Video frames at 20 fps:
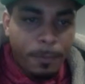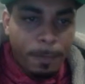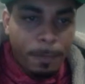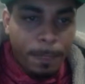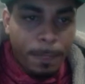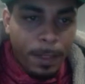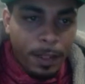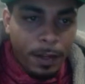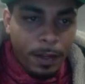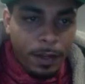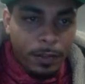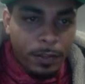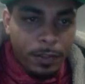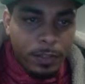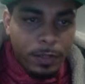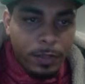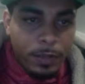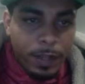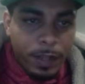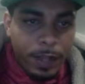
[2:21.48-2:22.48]
It
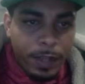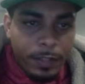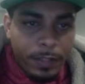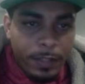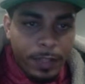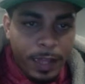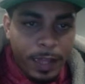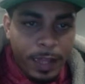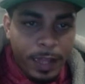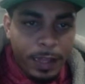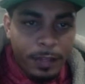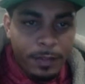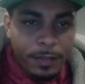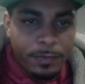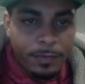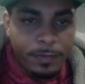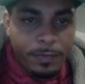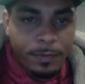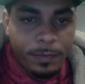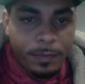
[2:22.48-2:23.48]
also has like
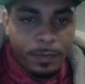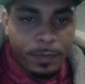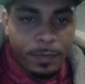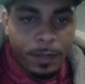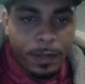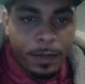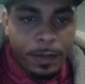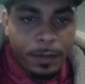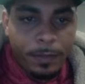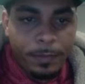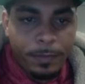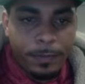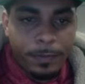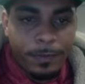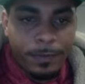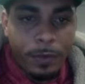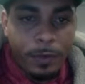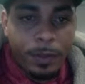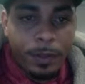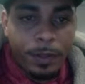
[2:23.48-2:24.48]

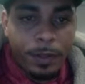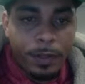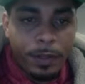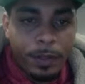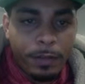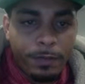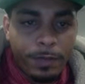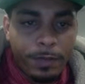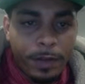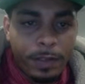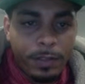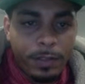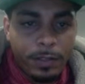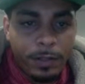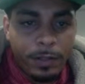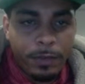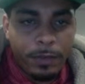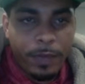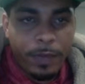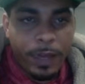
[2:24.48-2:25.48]
foreign looking fonts. So
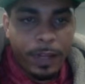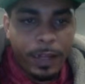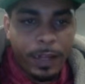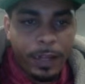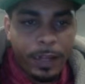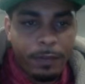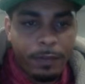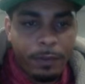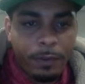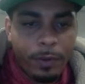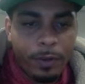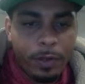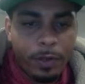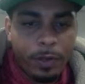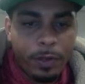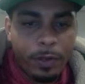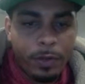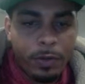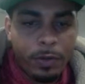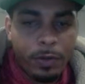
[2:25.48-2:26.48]
if you're working on
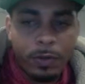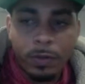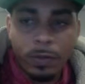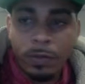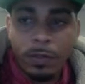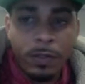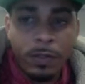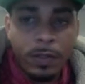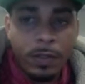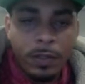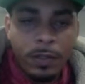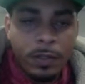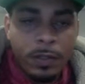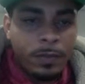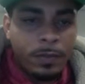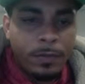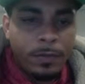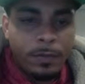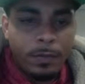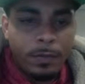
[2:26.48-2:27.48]
a cool
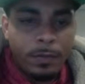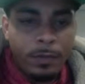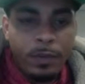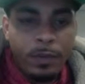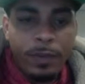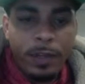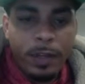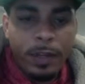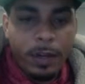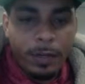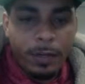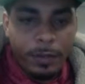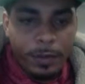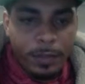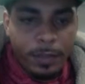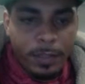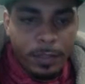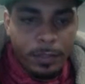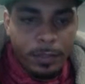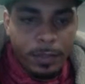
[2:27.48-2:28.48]
movie cover
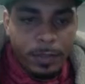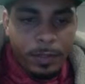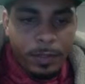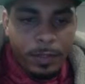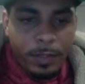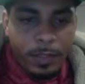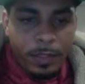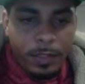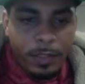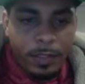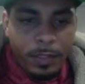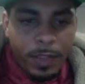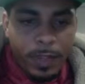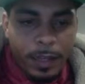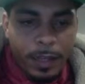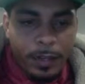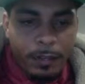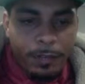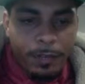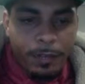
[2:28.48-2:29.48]
or something and it's like
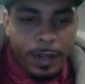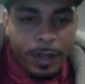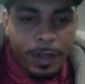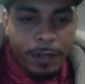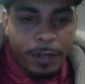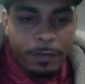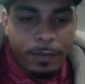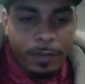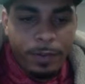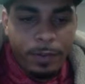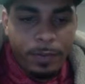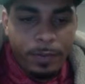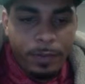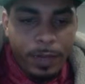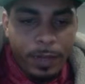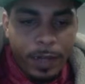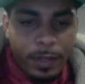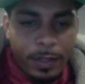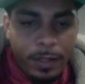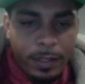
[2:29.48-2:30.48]
a fighting film, you
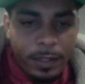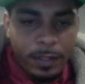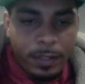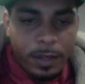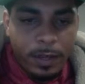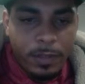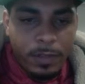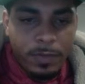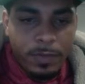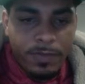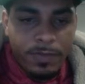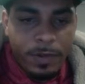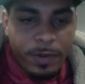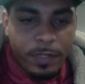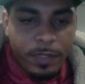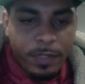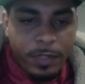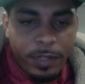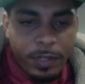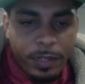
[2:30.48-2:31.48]
got these awesome
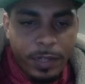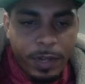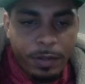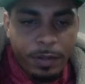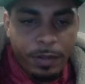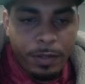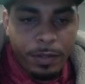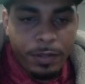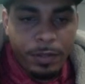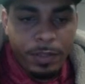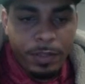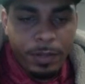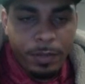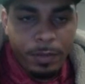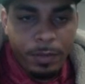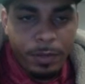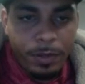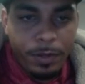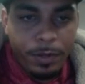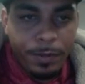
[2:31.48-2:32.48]
fonts you can download to your
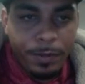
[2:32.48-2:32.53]
computer.